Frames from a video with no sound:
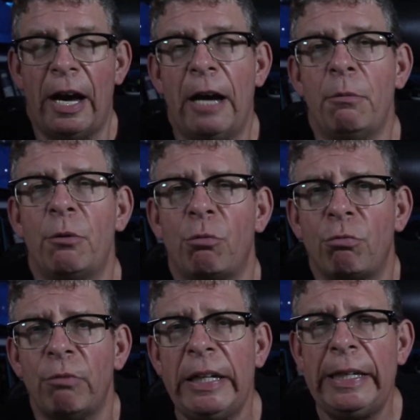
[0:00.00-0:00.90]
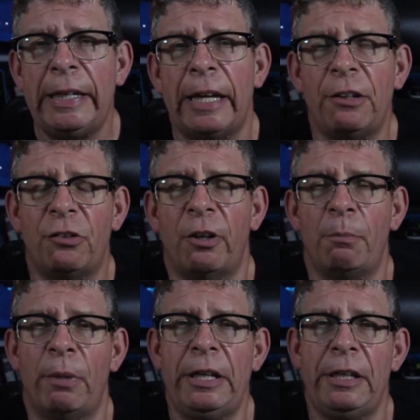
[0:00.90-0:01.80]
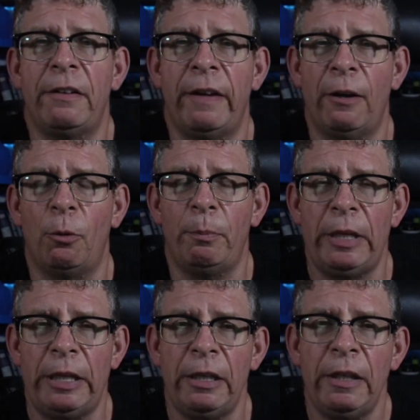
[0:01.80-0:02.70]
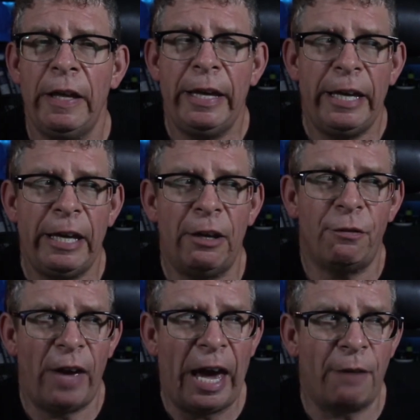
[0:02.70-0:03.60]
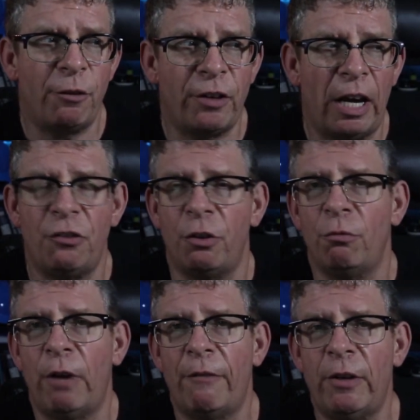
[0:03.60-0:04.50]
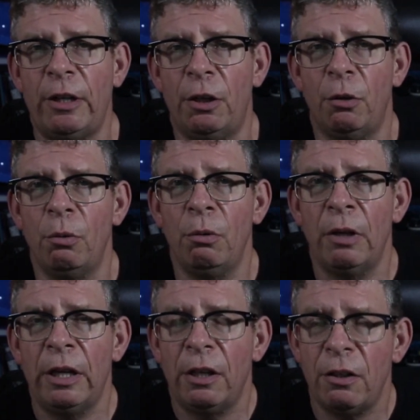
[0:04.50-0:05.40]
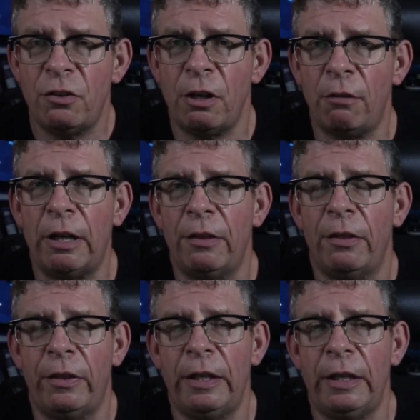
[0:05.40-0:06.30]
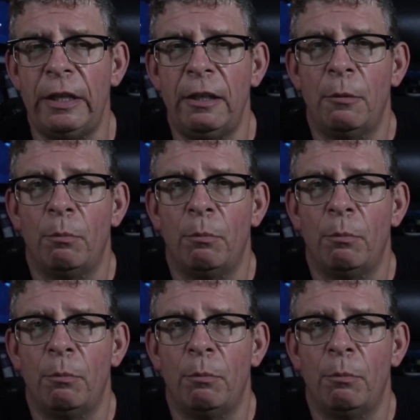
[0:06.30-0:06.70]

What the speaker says: I would really like somebody to tell me if advertising revenue during the